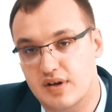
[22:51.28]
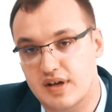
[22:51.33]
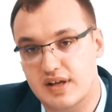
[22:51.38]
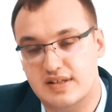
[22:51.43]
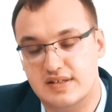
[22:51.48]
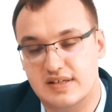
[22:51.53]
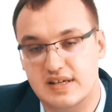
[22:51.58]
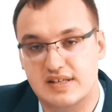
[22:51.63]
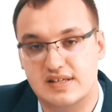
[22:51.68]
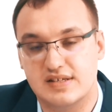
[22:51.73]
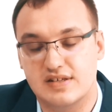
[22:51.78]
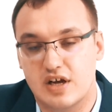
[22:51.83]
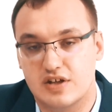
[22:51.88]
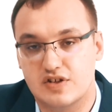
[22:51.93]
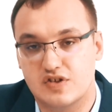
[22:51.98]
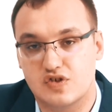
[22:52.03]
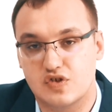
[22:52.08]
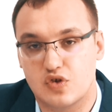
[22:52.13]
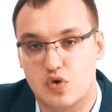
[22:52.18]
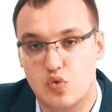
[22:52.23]
it's, it's,
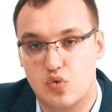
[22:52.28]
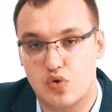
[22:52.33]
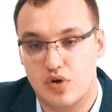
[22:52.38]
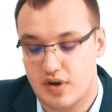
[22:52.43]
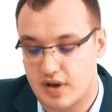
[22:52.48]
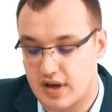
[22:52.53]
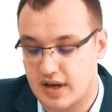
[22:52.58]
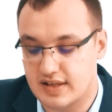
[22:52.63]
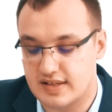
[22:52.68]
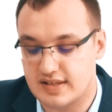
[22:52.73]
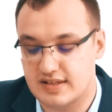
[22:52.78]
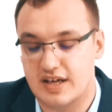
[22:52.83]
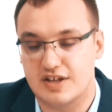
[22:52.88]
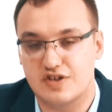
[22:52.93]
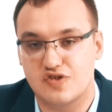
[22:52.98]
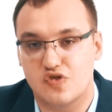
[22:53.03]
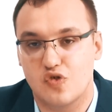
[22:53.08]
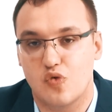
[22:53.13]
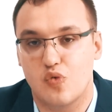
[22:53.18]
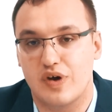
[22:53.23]
not so, it's
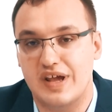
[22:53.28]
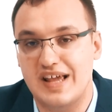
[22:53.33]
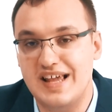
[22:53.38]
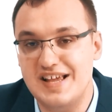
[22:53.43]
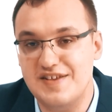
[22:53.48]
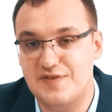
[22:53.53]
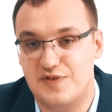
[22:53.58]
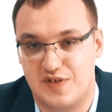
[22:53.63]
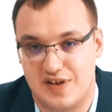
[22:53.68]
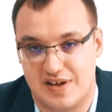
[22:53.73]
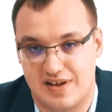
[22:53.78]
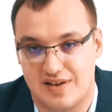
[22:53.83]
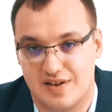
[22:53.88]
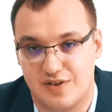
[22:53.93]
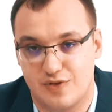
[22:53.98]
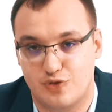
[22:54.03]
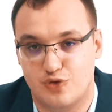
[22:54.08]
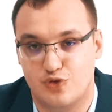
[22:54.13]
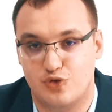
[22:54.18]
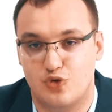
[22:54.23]
not so easy
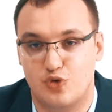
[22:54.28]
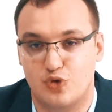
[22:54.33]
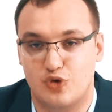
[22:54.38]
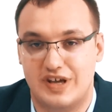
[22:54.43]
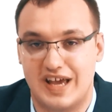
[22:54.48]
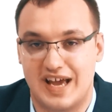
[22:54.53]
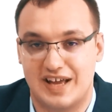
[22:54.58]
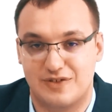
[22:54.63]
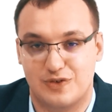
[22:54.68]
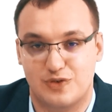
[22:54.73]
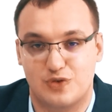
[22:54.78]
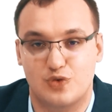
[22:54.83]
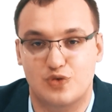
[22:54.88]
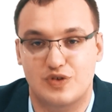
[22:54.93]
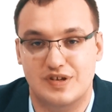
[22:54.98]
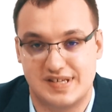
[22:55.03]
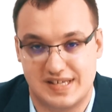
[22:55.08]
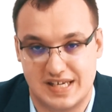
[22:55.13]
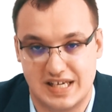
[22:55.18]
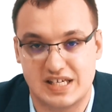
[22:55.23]
to get to
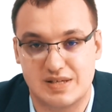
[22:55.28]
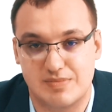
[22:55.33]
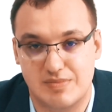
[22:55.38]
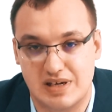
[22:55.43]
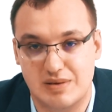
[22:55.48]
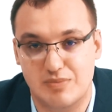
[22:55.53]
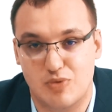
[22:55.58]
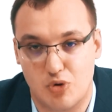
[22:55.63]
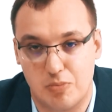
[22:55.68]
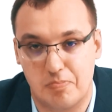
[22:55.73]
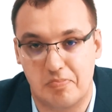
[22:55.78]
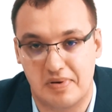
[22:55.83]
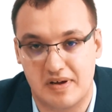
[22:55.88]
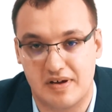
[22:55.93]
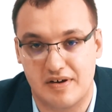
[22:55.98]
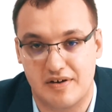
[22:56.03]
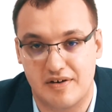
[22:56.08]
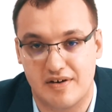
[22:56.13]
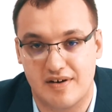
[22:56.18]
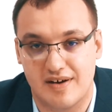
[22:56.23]
the 6 millimole
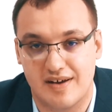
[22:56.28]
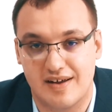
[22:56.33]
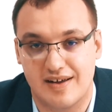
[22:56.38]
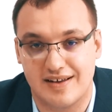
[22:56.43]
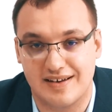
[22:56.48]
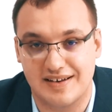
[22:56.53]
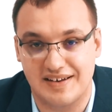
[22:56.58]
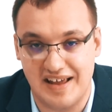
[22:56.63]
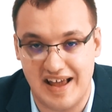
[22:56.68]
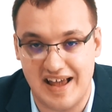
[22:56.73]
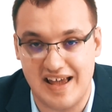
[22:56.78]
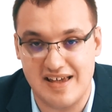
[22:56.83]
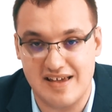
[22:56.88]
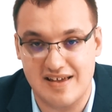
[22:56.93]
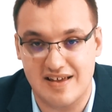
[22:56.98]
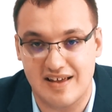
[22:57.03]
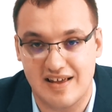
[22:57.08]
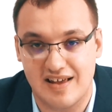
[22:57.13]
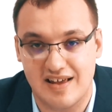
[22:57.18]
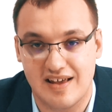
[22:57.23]
per
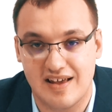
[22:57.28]
day